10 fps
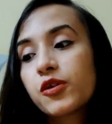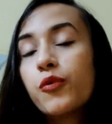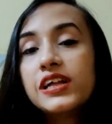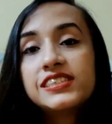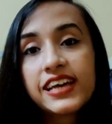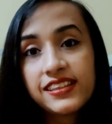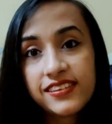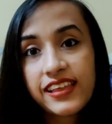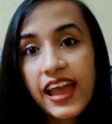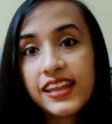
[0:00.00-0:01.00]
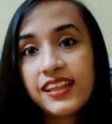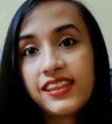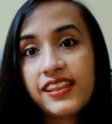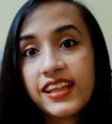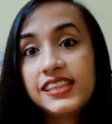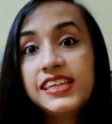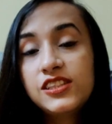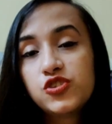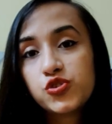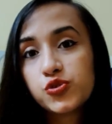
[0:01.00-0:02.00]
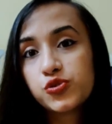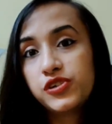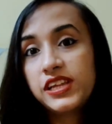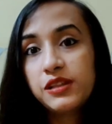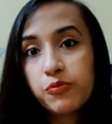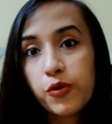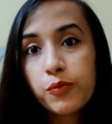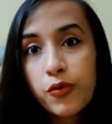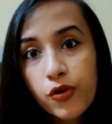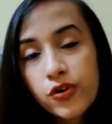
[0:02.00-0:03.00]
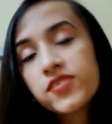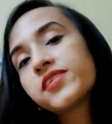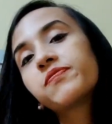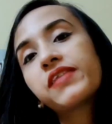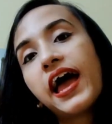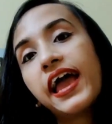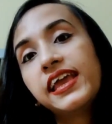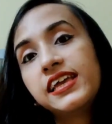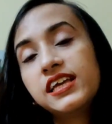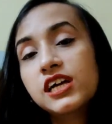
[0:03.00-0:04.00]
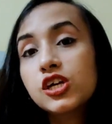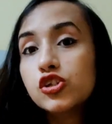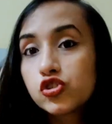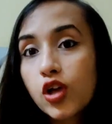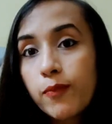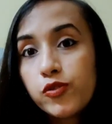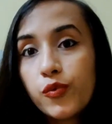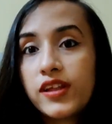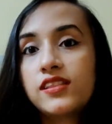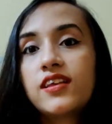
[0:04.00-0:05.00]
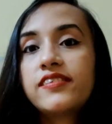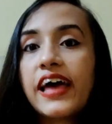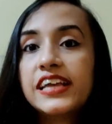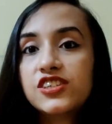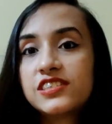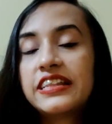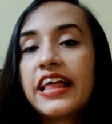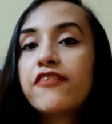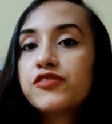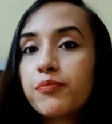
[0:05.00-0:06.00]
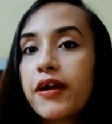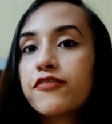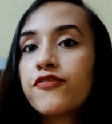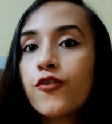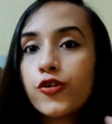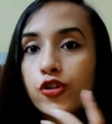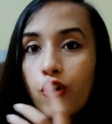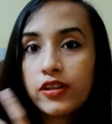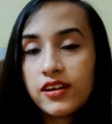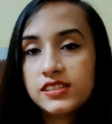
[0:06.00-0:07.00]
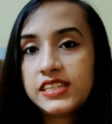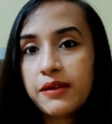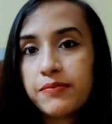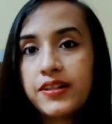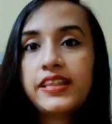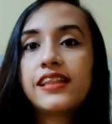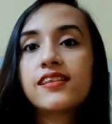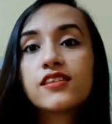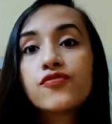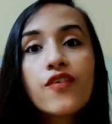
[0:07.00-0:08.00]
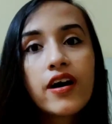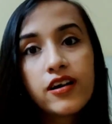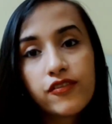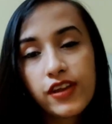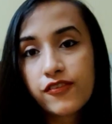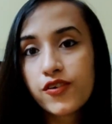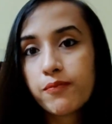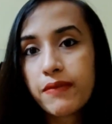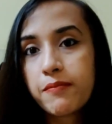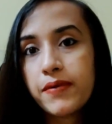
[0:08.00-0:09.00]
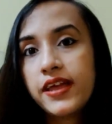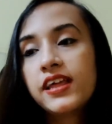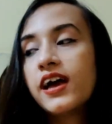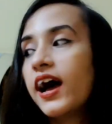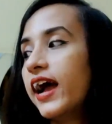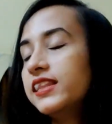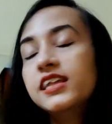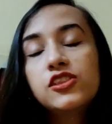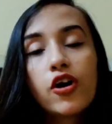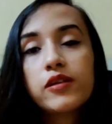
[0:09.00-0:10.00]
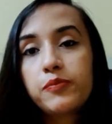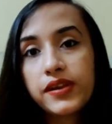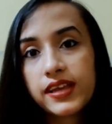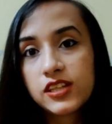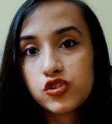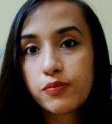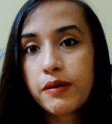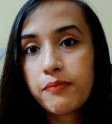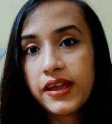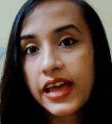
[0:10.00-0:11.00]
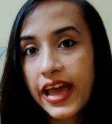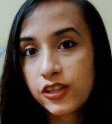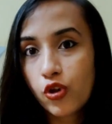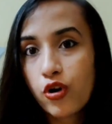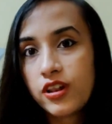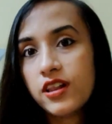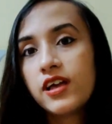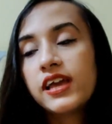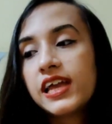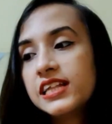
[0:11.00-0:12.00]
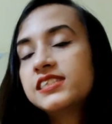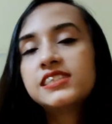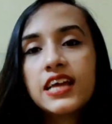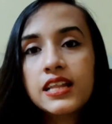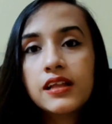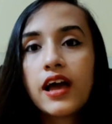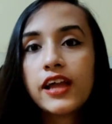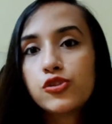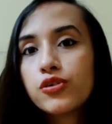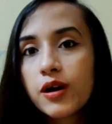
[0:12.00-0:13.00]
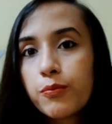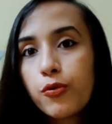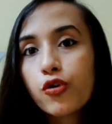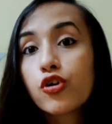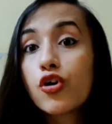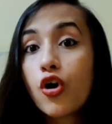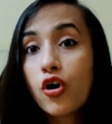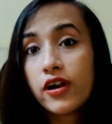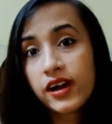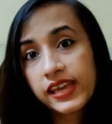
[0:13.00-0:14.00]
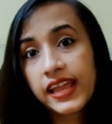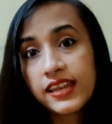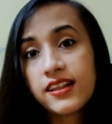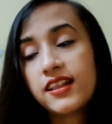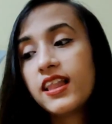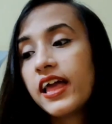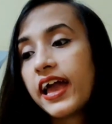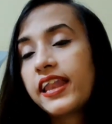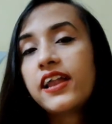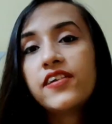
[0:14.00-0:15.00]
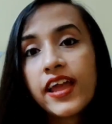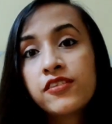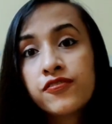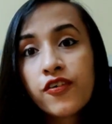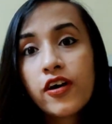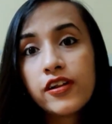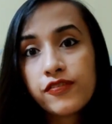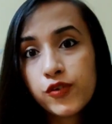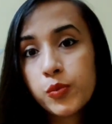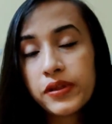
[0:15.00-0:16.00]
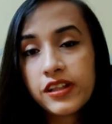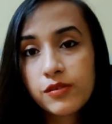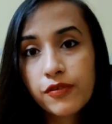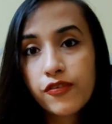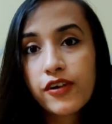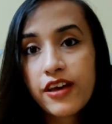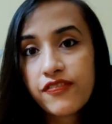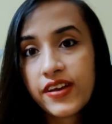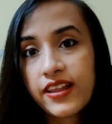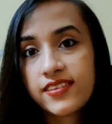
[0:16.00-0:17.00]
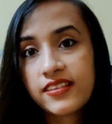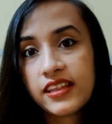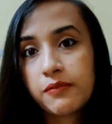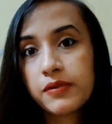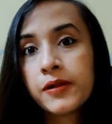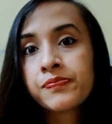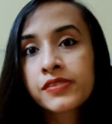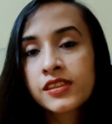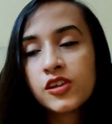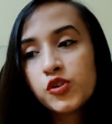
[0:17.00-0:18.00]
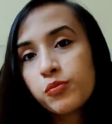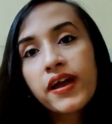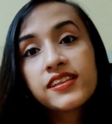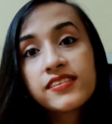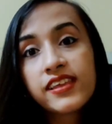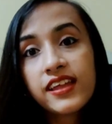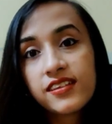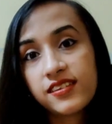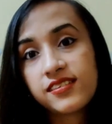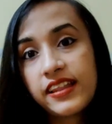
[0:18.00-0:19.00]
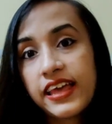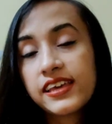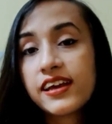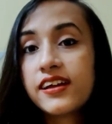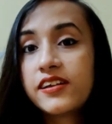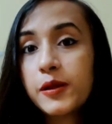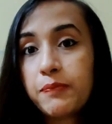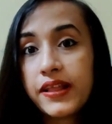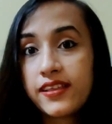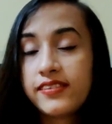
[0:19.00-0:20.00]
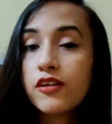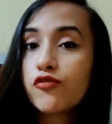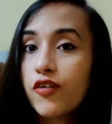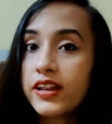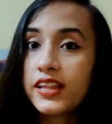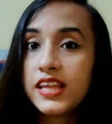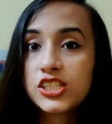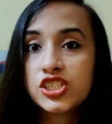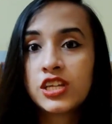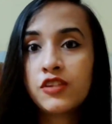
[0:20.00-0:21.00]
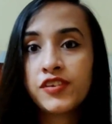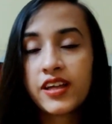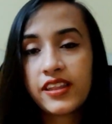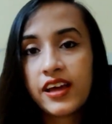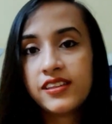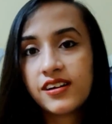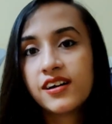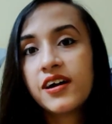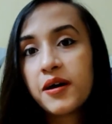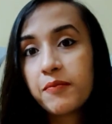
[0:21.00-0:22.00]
Once I decided that I need to read more books, I stopped doing this. I just left my phone on a table that is far away from my bed. I did not bring it to my bed at all. Instead, I took a book or a Kindle and I read for a few minutes before I fell asleep. Now you might say this is like replacing one addiction with another.